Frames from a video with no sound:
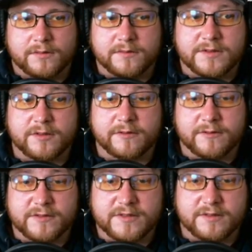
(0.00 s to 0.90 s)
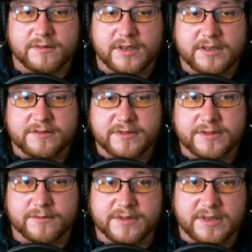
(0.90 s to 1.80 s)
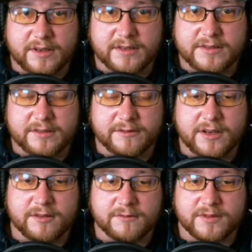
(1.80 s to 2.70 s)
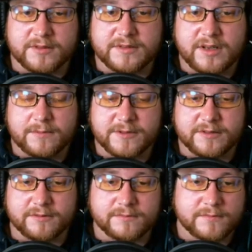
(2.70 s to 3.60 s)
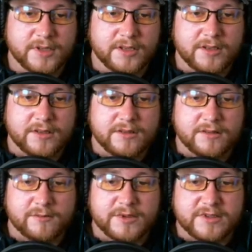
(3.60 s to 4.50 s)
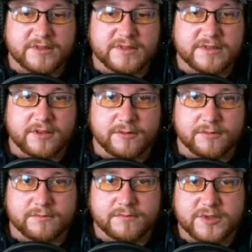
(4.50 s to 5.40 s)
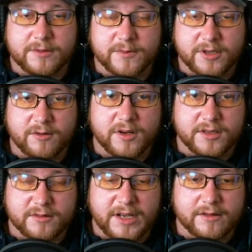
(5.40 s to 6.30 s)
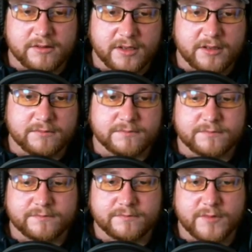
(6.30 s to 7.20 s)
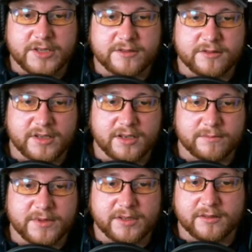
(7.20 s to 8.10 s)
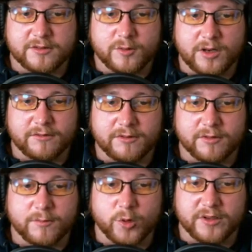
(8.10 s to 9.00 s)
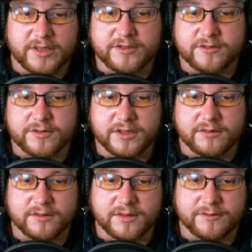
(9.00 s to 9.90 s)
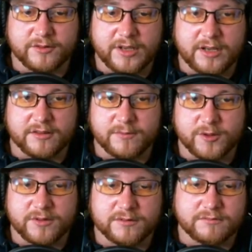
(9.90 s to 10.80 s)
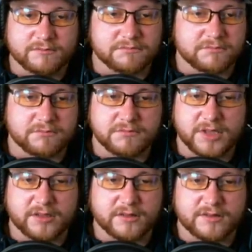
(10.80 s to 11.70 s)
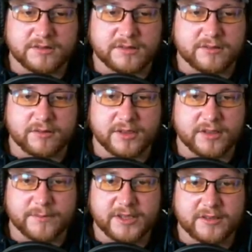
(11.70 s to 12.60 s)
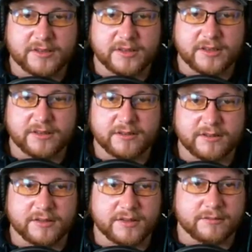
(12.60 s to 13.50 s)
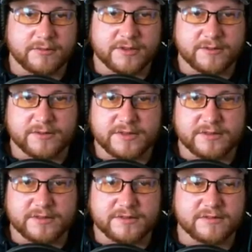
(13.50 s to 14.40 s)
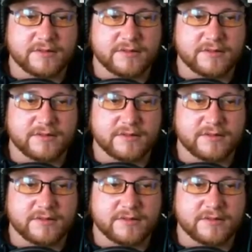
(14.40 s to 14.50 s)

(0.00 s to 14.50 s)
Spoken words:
So the next resource I actually found was cobblestone, which is stone. So I'm going to go ahead and gather that. Make sure you get up the 12 or more that you need. If you gather more, it's only going to be a good thing. You're going to need resources